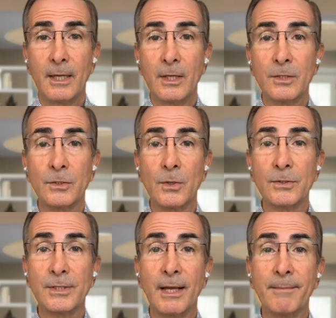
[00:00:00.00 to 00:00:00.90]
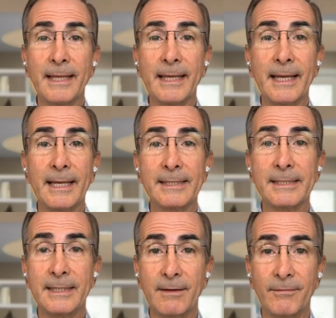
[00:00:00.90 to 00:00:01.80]
So something
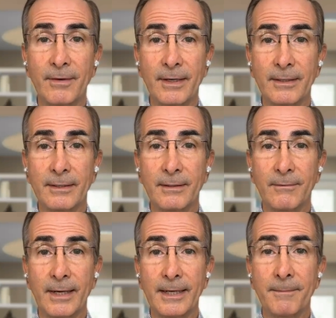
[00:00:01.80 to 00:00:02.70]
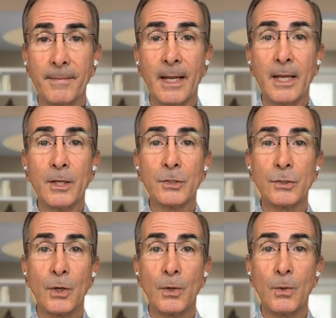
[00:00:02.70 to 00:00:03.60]
is different, right?
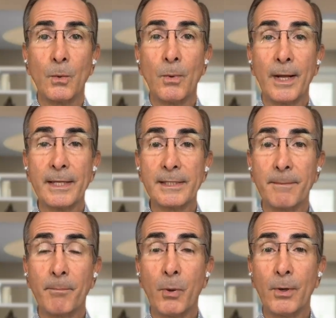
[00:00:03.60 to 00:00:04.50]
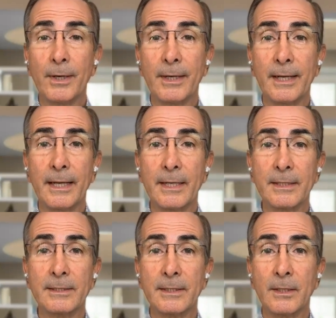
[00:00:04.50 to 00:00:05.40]
So what is important
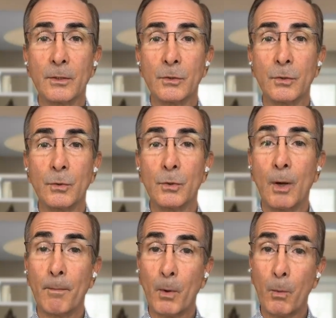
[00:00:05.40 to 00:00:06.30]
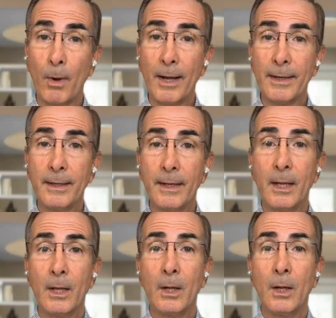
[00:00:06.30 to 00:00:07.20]
is to, number one,
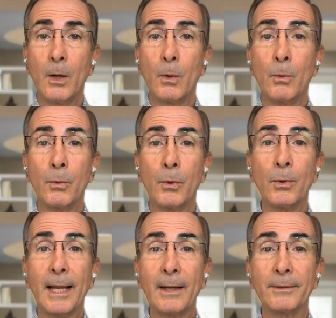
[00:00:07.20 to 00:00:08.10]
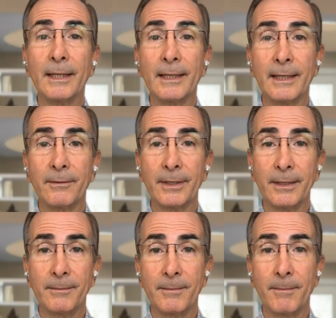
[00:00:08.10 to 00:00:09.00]
rule out
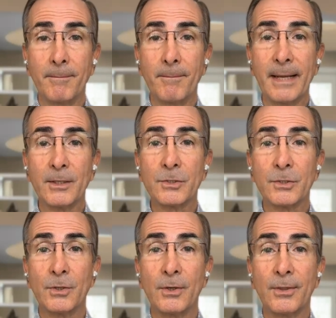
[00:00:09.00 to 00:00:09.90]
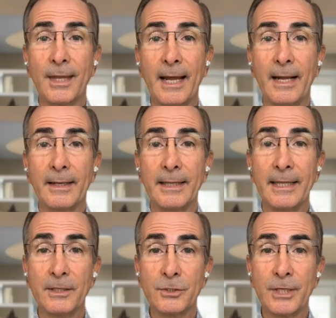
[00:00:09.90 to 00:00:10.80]
delirium. make sure that
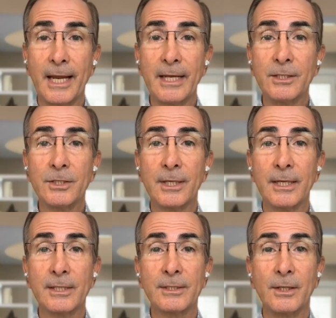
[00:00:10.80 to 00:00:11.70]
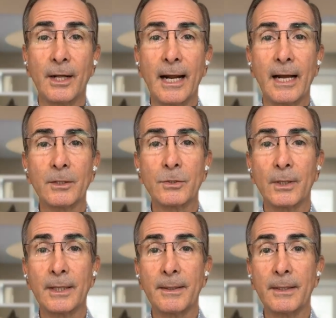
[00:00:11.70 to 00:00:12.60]
the change is not
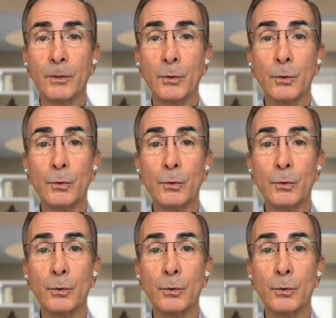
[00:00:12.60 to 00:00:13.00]
actually due